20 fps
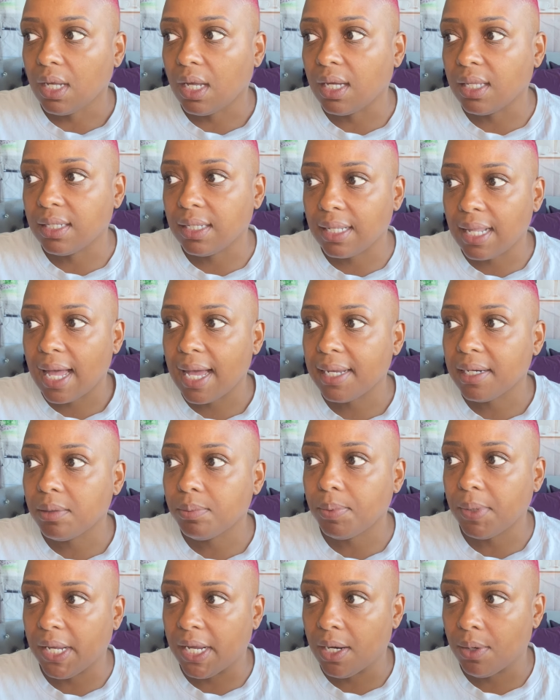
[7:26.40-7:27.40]
A lot
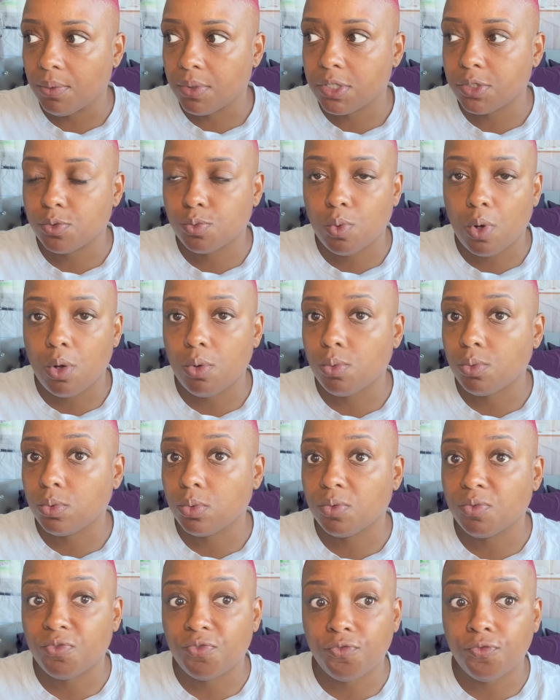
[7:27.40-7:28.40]
of parents won't
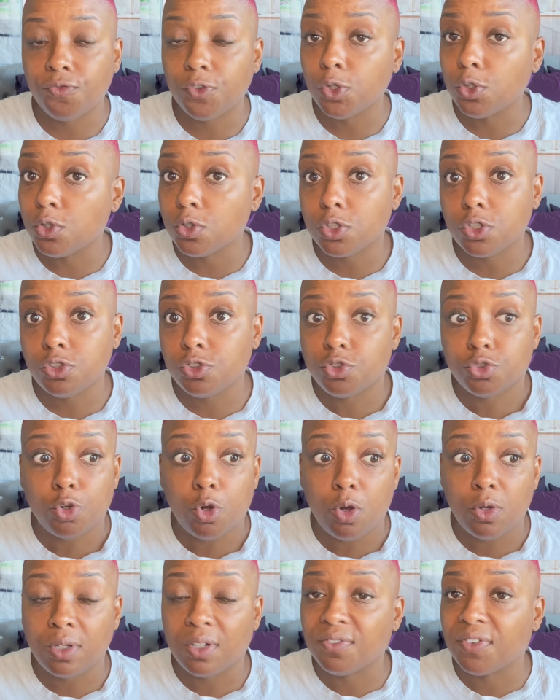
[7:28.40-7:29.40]
full
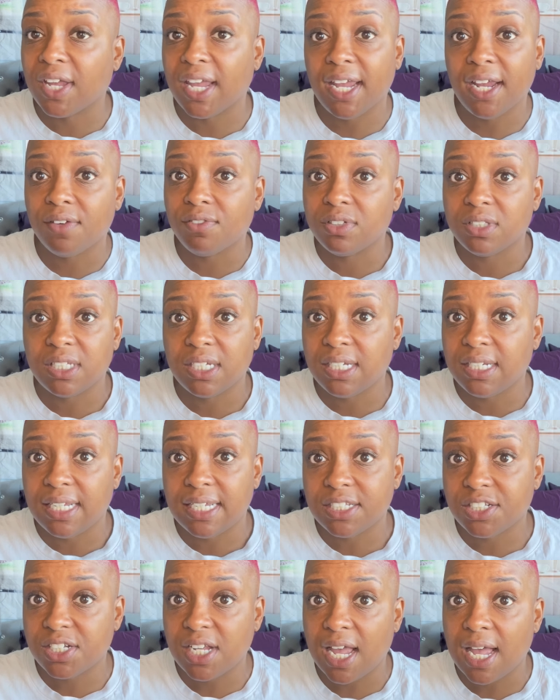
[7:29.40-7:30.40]
control over everything
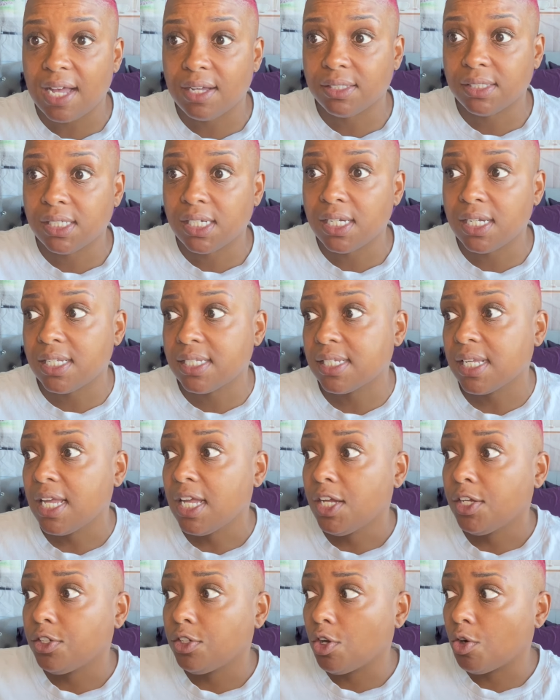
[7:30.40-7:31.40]
their child does,
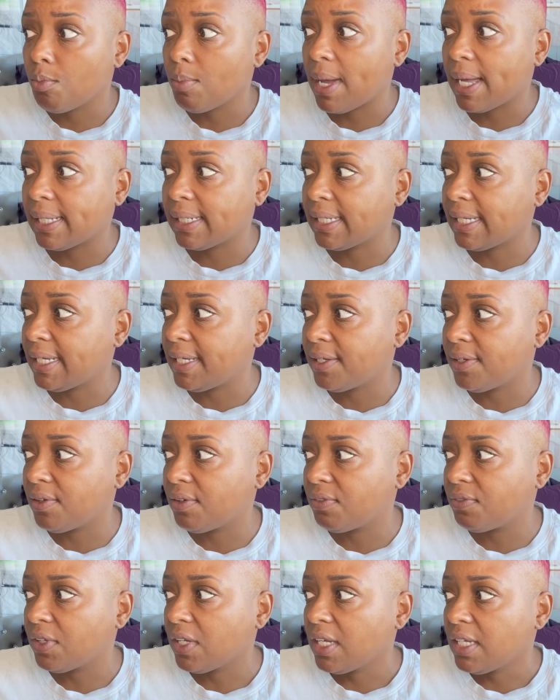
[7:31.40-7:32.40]
no matter
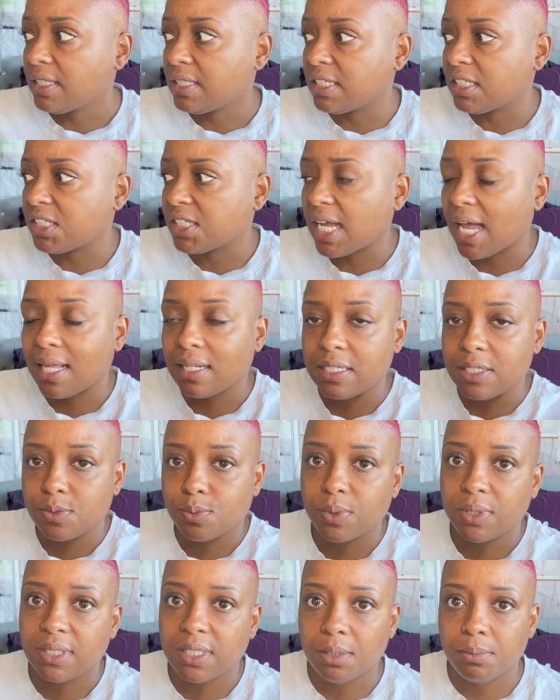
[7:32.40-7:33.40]
if the child is
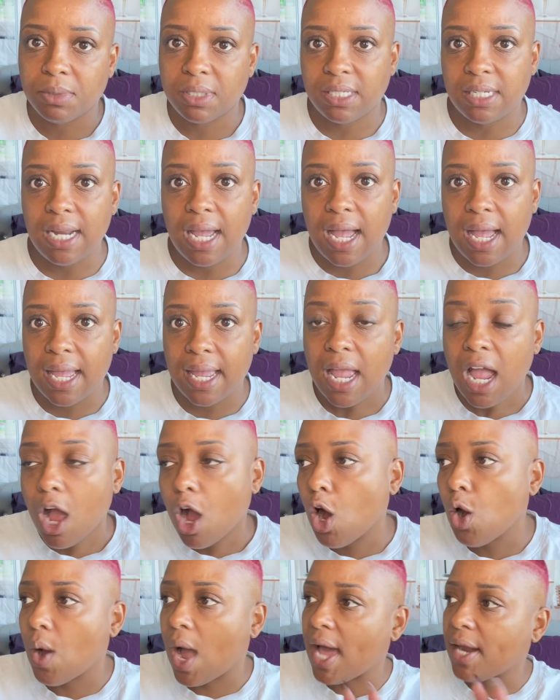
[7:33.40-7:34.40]
with them or not.
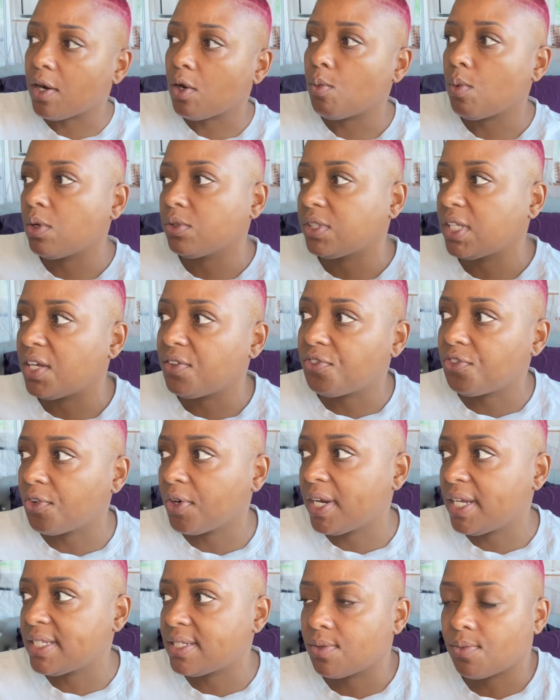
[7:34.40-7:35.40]
Oh, I don't want their
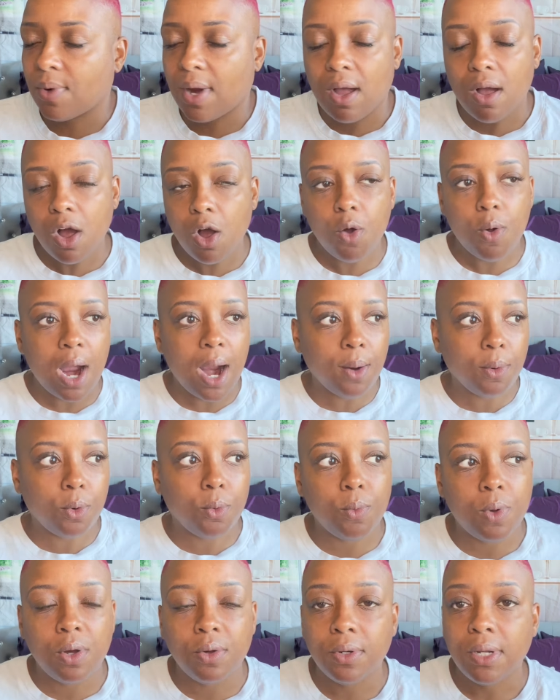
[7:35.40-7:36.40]
friends around. Oh, I
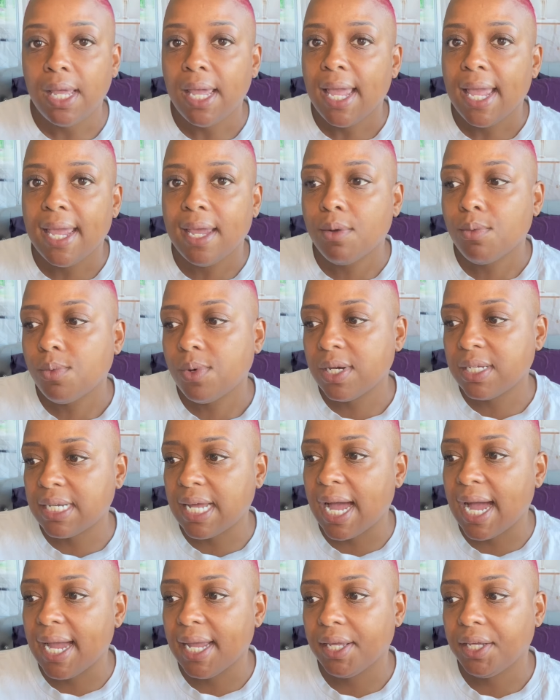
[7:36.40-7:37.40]
don't want. And when
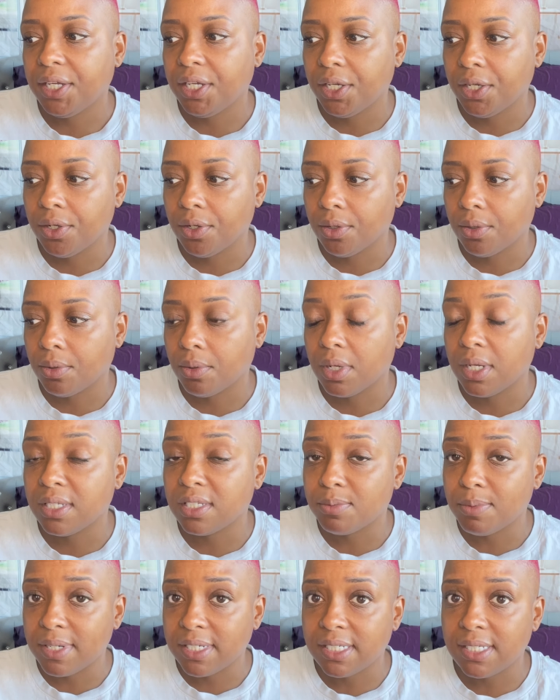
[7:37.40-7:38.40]
I hear,
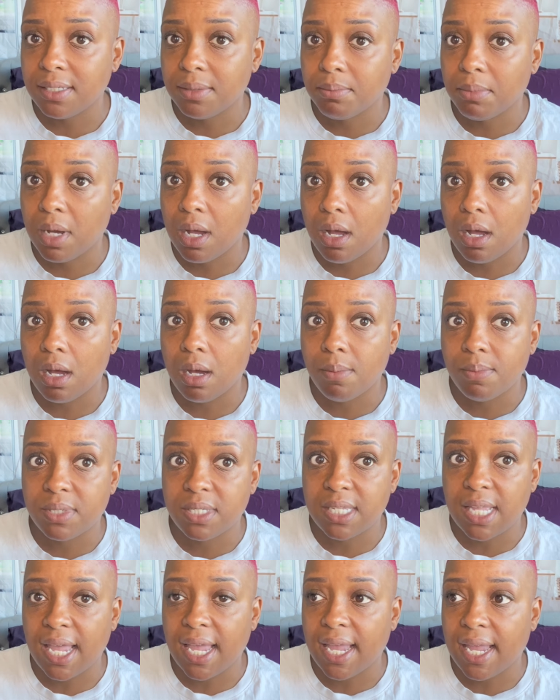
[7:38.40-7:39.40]
especially
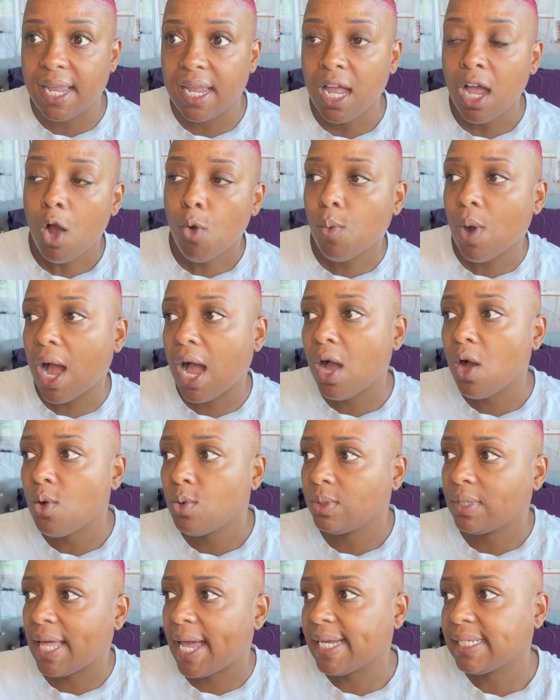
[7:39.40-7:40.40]
moms say, well, I
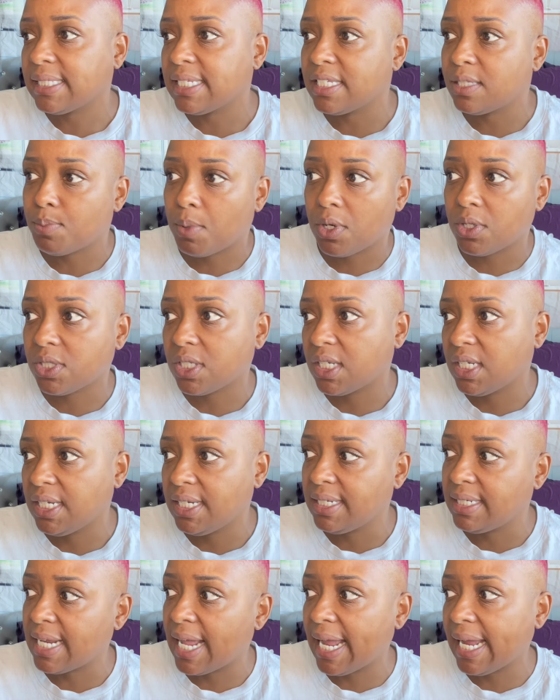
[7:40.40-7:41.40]
don't like this person
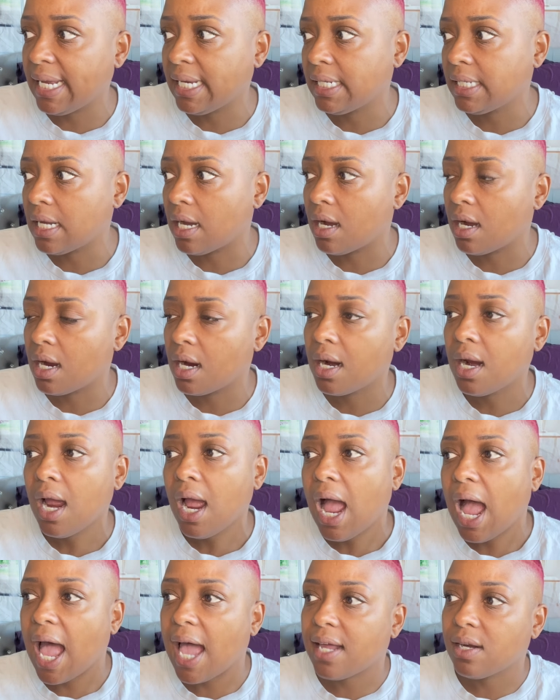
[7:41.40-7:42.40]
he dating, or
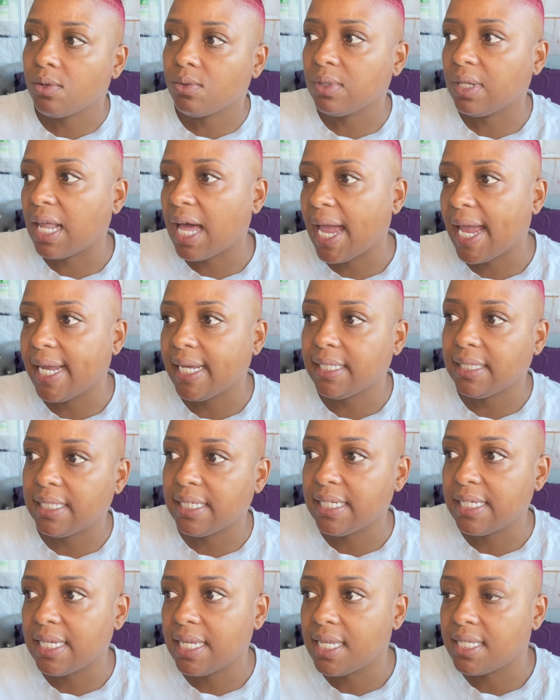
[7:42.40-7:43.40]
I don't like
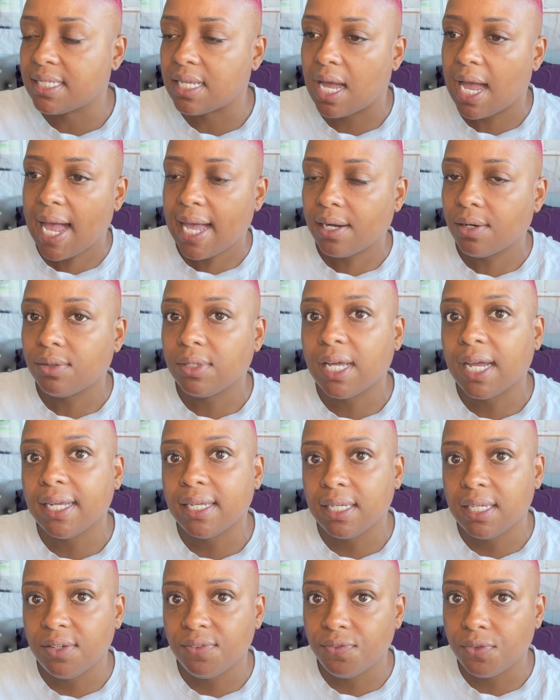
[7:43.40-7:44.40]
this, or I don't
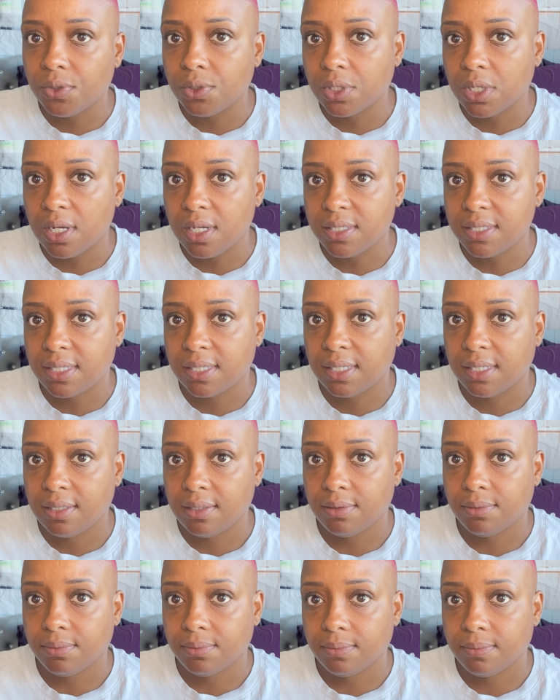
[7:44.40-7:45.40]
like, get full custody.